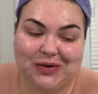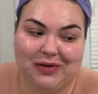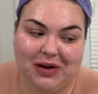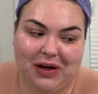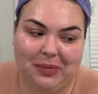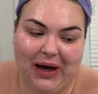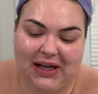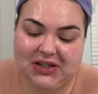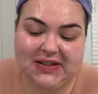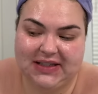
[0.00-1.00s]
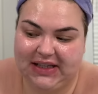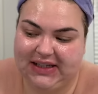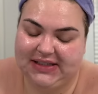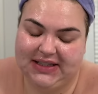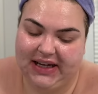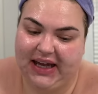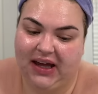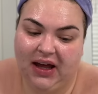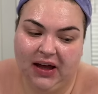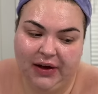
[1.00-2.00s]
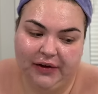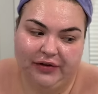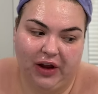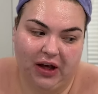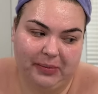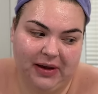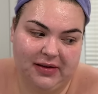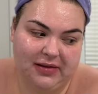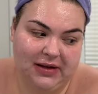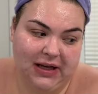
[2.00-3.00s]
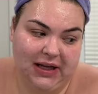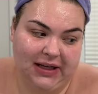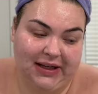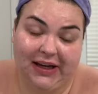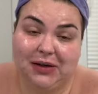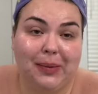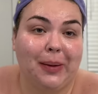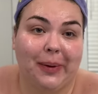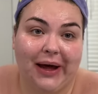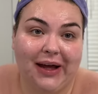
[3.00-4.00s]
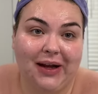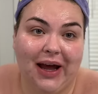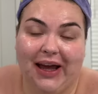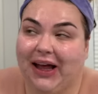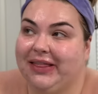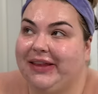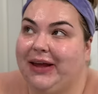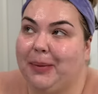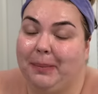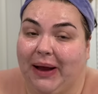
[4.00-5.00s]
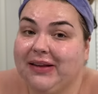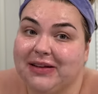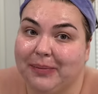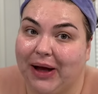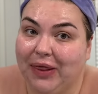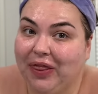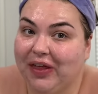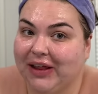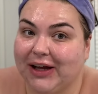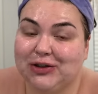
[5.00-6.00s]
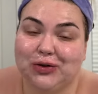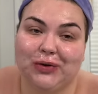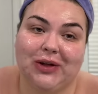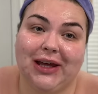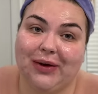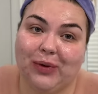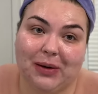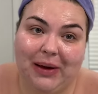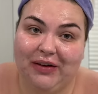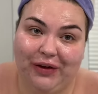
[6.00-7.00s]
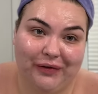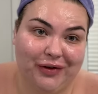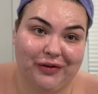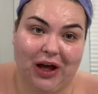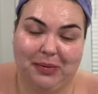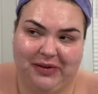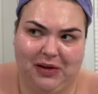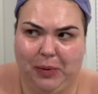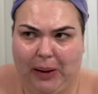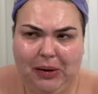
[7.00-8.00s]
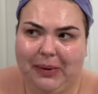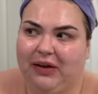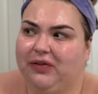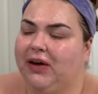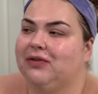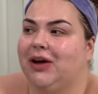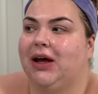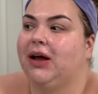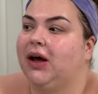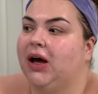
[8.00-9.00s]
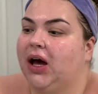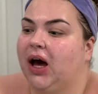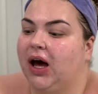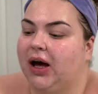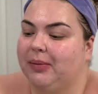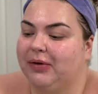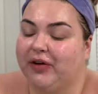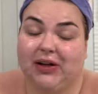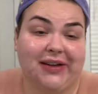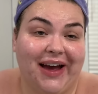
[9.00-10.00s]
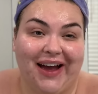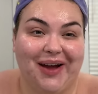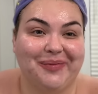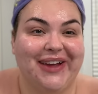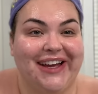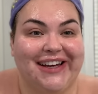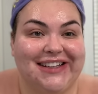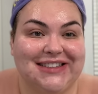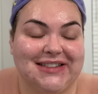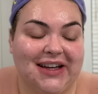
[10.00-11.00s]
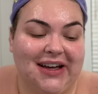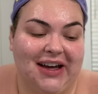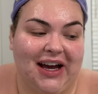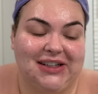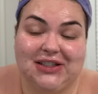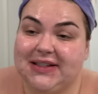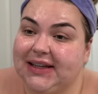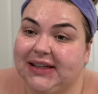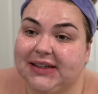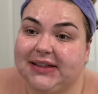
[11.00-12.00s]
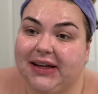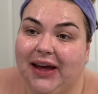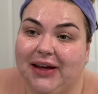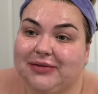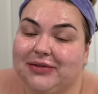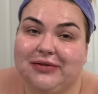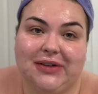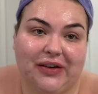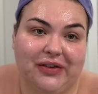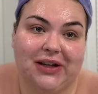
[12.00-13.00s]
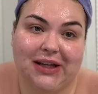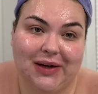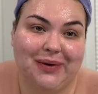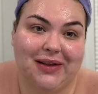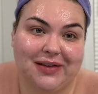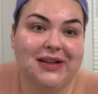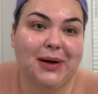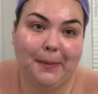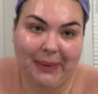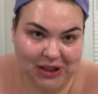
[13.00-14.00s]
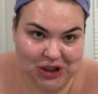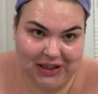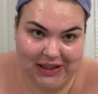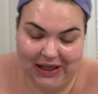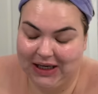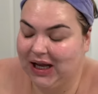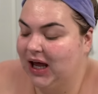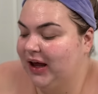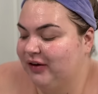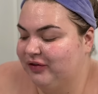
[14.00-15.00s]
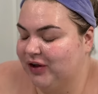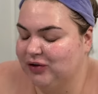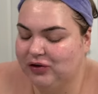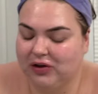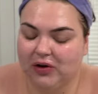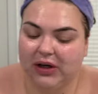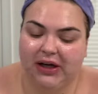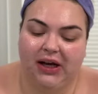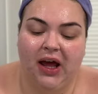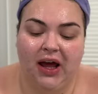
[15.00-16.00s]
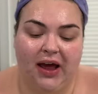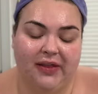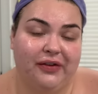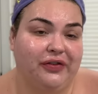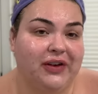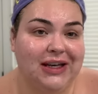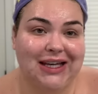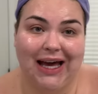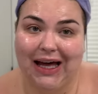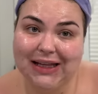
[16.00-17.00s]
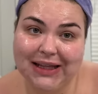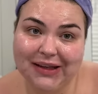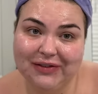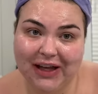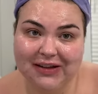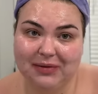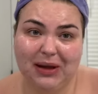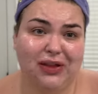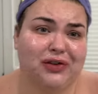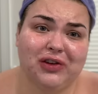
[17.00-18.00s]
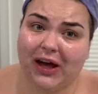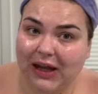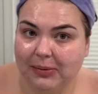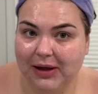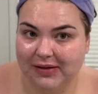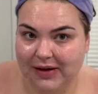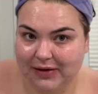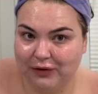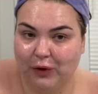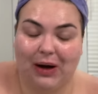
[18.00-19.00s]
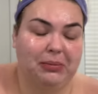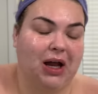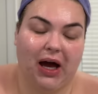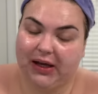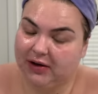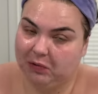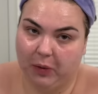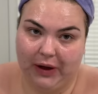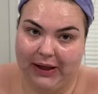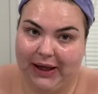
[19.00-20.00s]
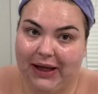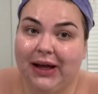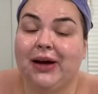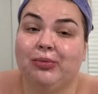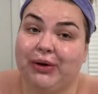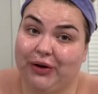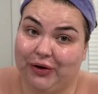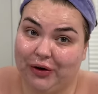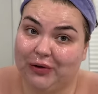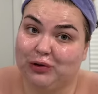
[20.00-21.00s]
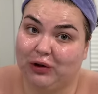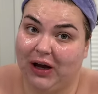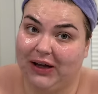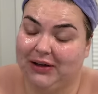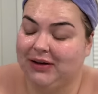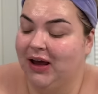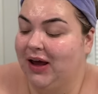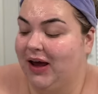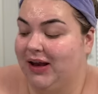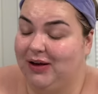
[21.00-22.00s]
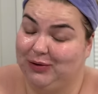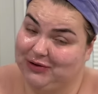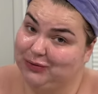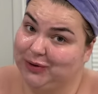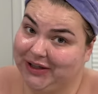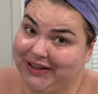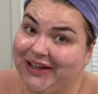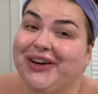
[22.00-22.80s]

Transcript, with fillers: was good, but I just needed today. Vlogmas kicked my butt. I had the best month, like truly one of my favorite Vlogmases, probably my favorite um, of all time. And I just needed today definitely was much needed, felt so good. And the finale of Dead to Me, there's not gonna be a season four, I'm not gonna spoil it, but your girl was crying and it was really,